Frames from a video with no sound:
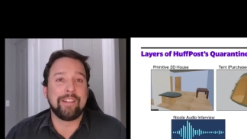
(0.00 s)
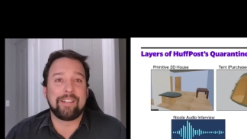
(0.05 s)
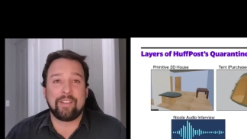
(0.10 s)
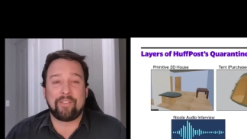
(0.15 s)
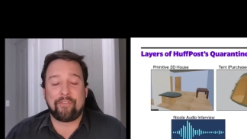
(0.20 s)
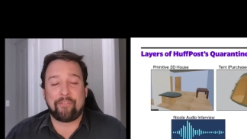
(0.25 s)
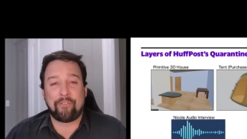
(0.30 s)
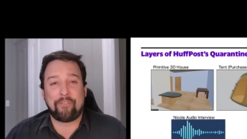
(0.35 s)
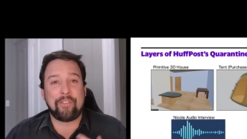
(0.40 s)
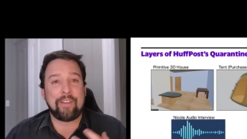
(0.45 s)
to
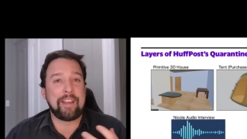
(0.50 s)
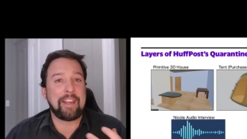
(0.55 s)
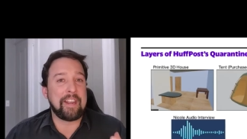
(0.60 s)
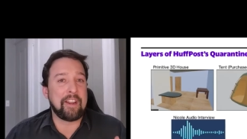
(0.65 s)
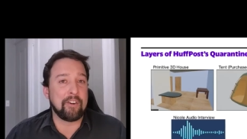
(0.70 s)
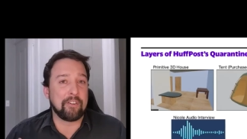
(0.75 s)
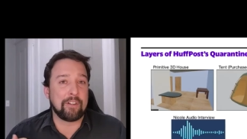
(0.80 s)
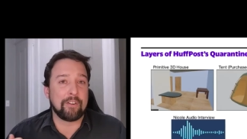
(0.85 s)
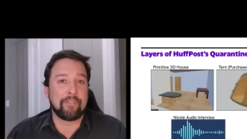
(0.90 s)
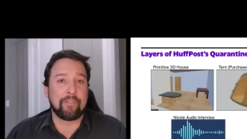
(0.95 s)

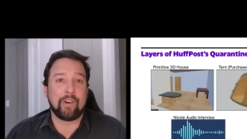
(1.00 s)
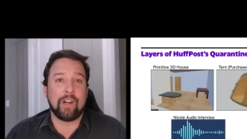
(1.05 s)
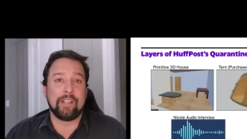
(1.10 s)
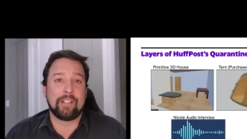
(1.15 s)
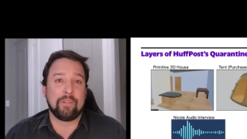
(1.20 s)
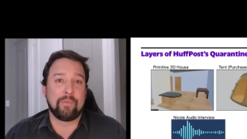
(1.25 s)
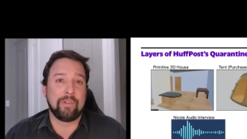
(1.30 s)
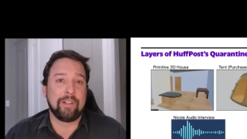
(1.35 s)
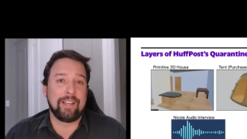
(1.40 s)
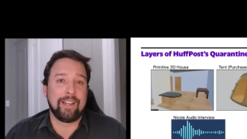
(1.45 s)
hear their
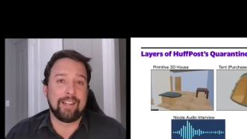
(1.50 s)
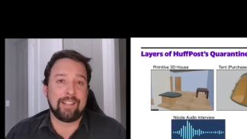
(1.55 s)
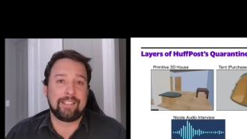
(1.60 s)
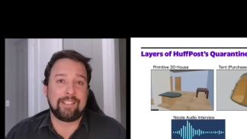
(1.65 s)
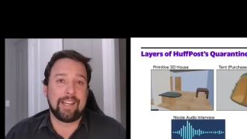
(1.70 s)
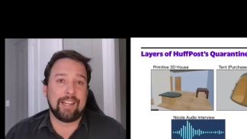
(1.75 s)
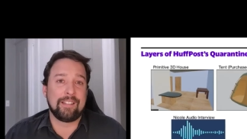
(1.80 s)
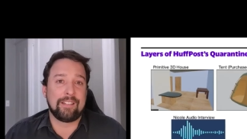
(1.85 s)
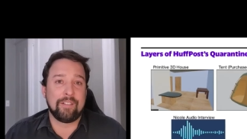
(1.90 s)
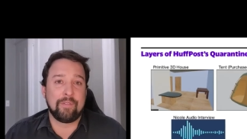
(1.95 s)
voice and really get a
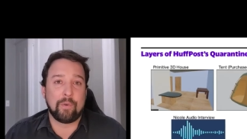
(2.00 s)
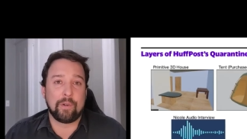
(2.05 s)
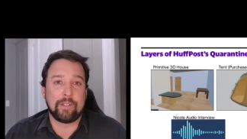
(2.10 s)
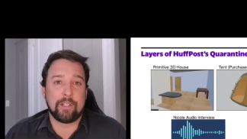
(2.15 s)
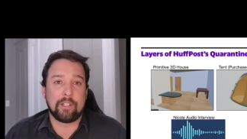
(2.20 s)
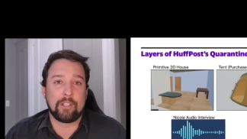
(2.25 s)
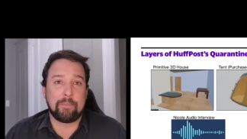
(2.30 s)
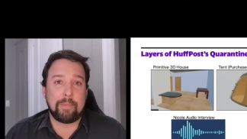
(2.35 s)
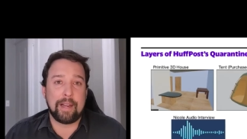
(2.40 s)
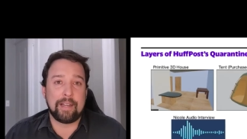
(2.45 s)
sense of what
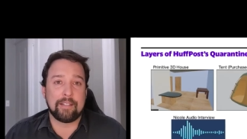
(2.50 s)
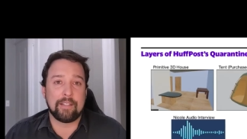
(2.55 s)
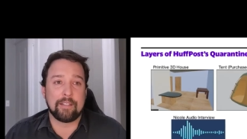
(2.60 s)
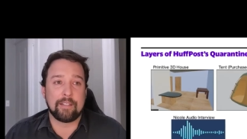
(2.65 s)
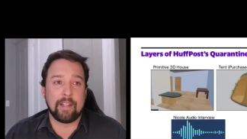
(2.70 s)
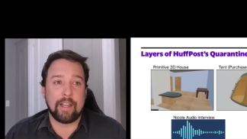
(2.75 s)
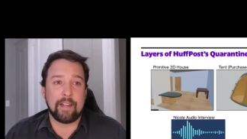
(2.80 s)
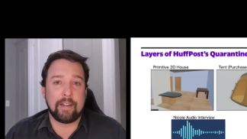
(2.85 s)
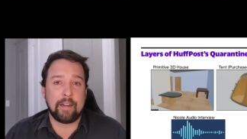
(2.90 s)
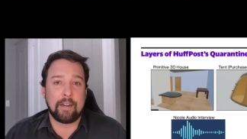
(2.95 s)
the space is like.